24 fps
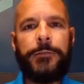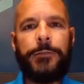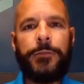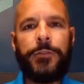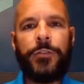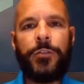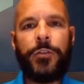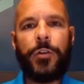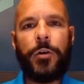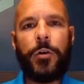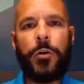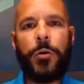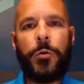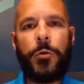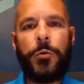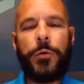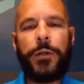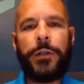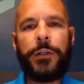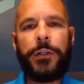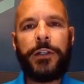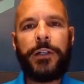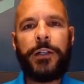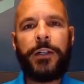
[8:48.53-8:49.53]
So
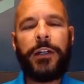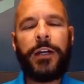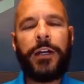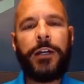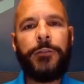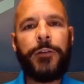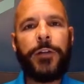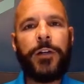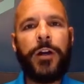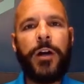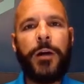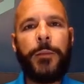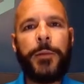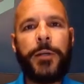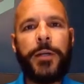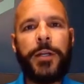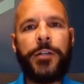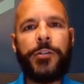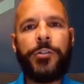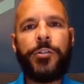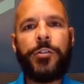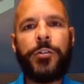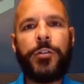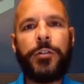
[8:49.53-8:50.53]
again, kind of a
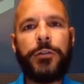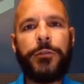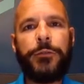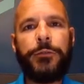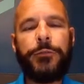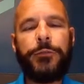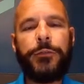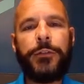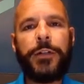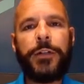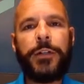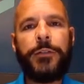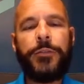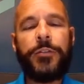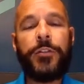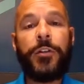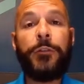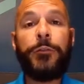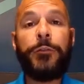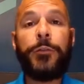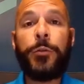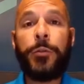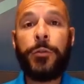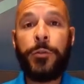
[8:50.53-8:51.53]
combination of
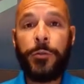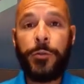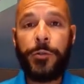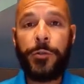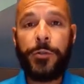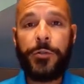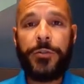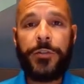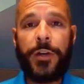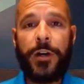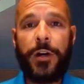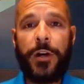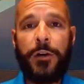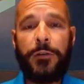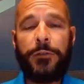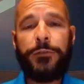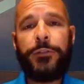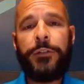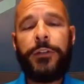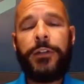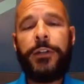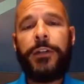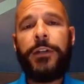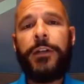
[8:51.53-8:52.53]
stuff you can do yourself,